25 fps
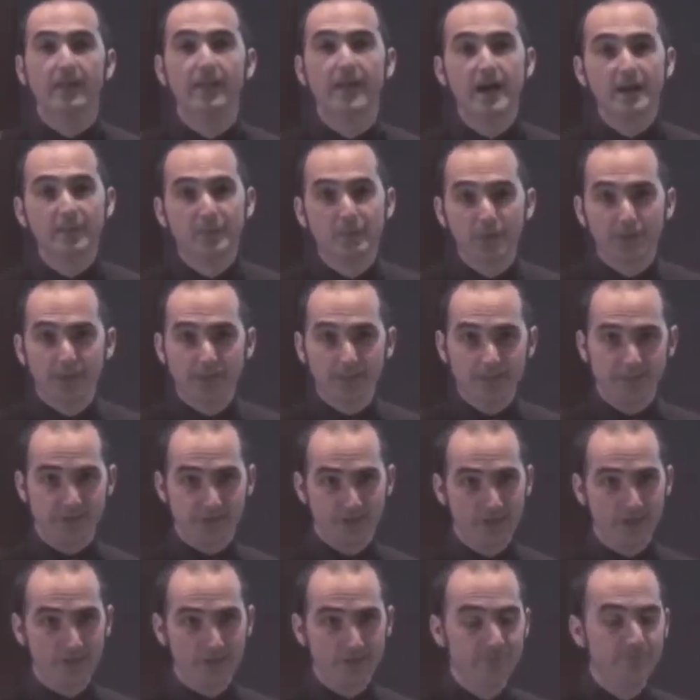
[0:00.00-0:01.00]
That being
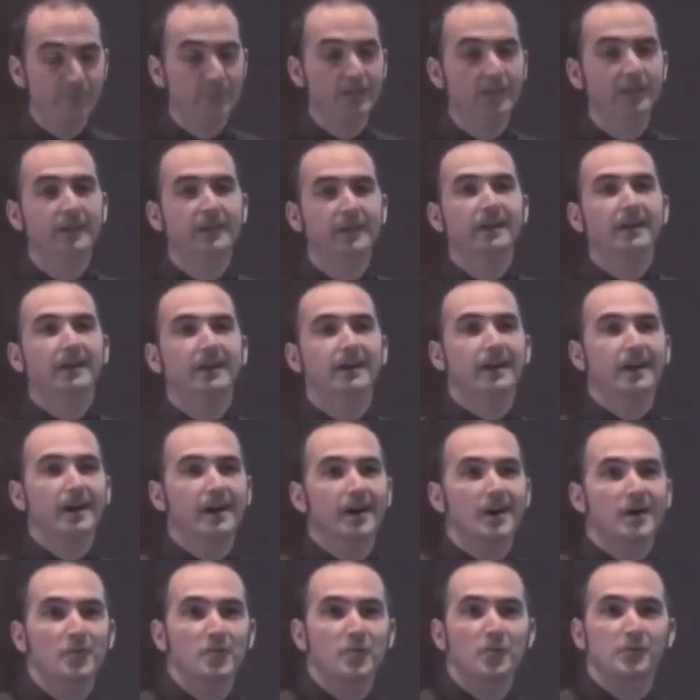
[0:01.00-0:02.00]
said,
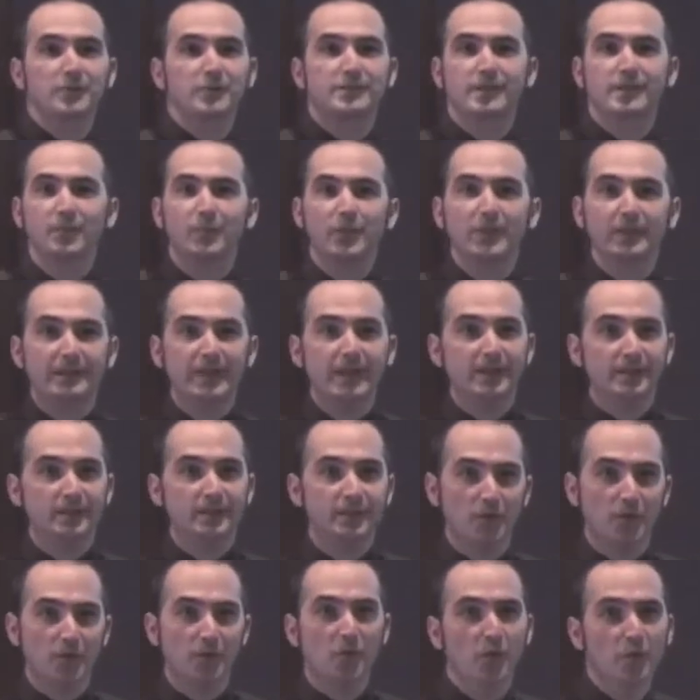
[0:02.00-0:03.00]
uh, something that
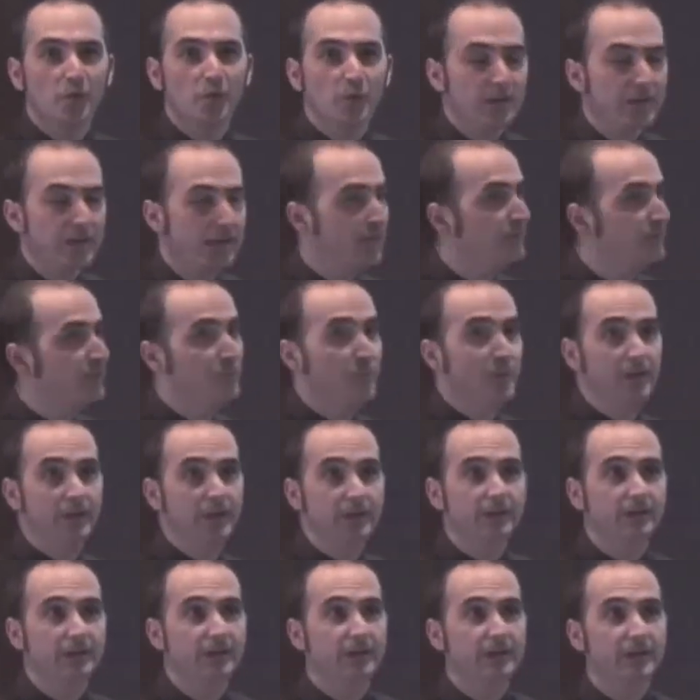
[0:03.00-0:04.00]
we have
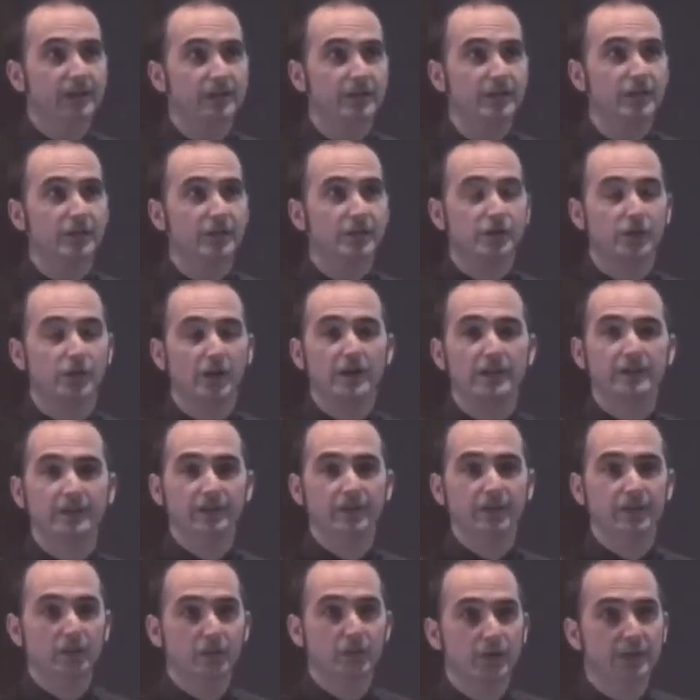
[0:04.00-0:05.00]
been uh,
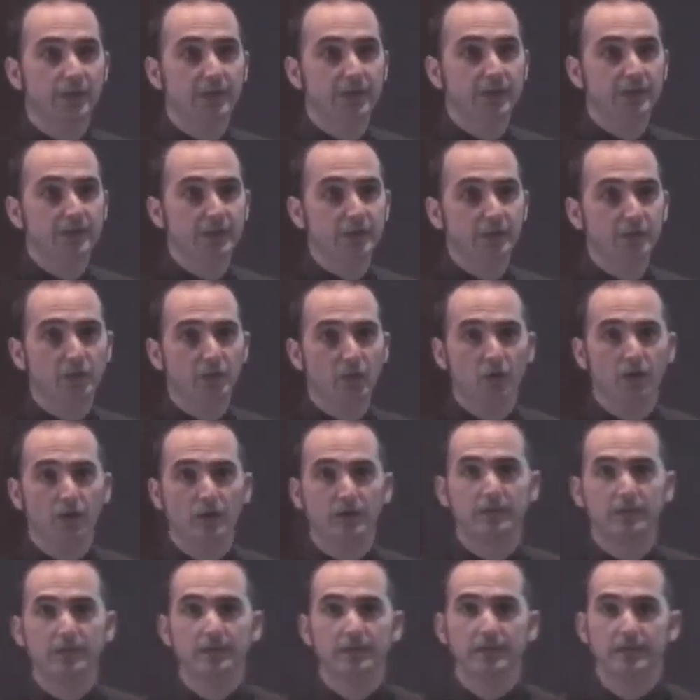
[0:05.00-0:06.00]
trying to do in New
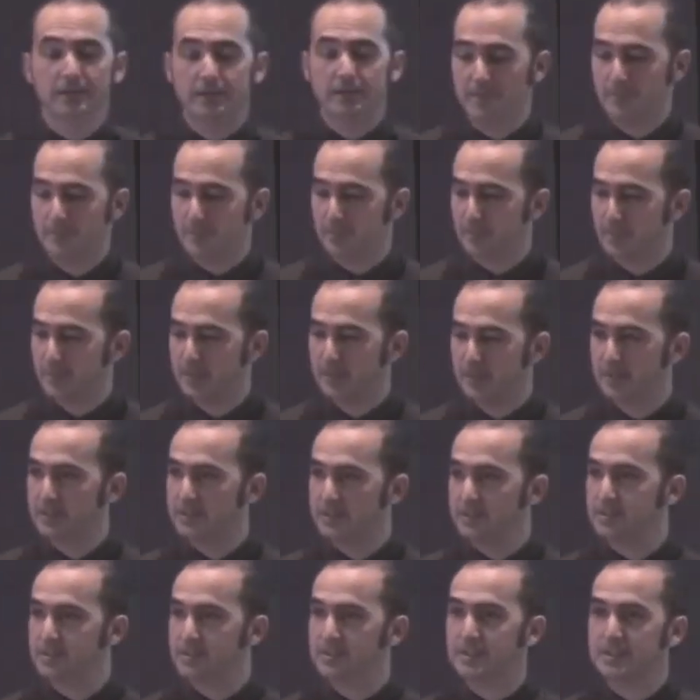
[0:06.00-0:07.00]
York um,
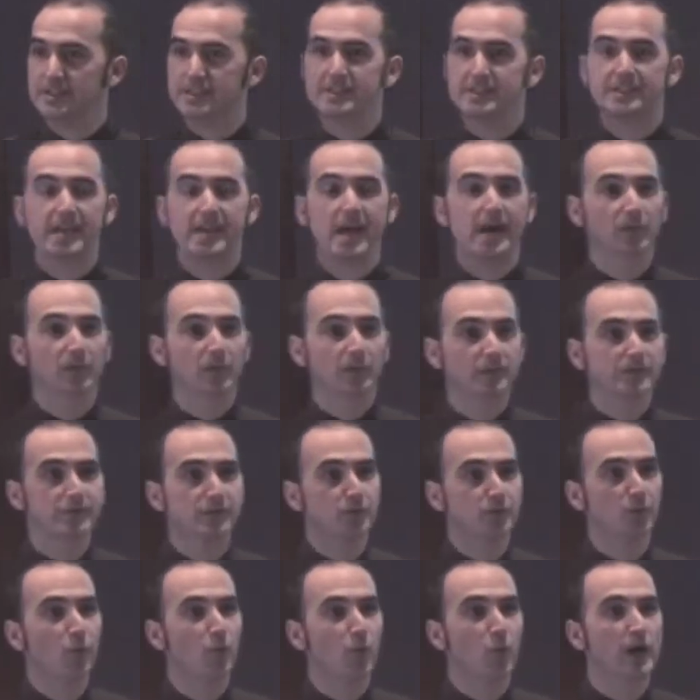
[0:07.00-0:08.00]
is
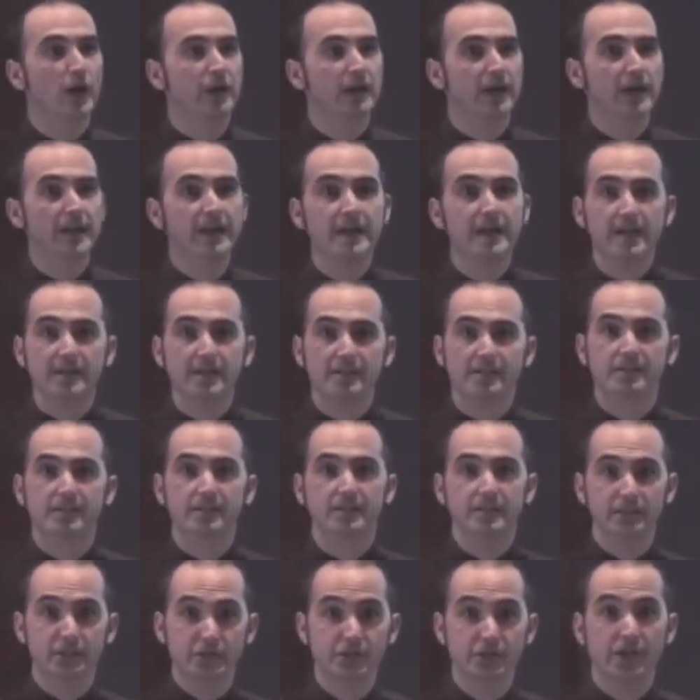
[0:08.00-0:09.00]
establish what a
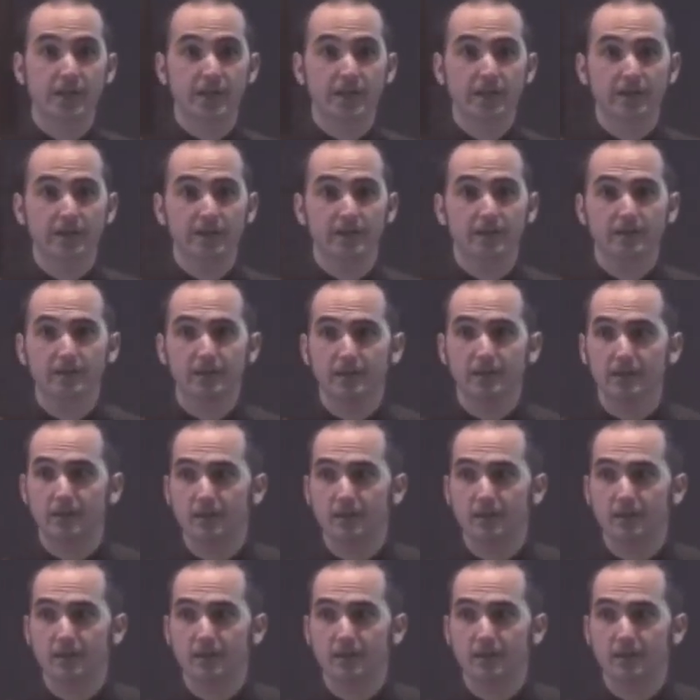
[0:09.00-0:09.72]
next gen